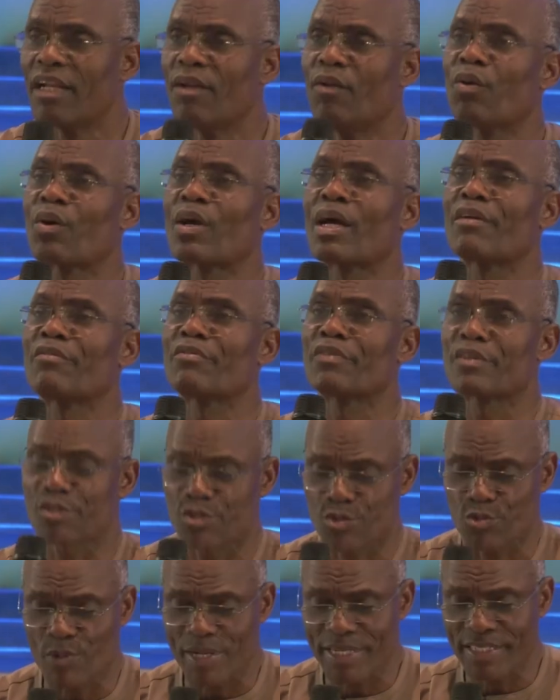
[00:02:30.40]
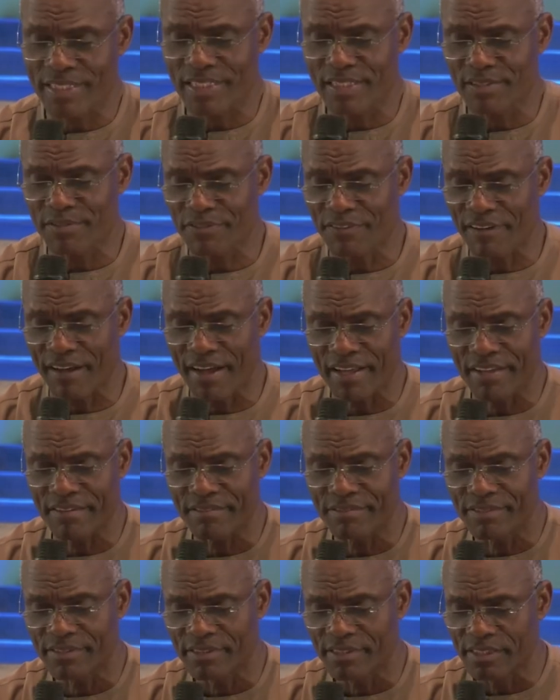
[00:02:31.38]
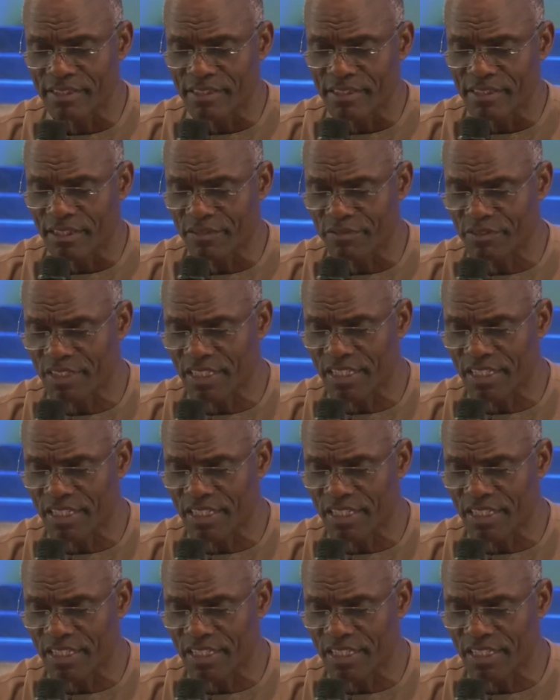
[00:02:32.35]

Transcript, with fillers: Look at verse 25 of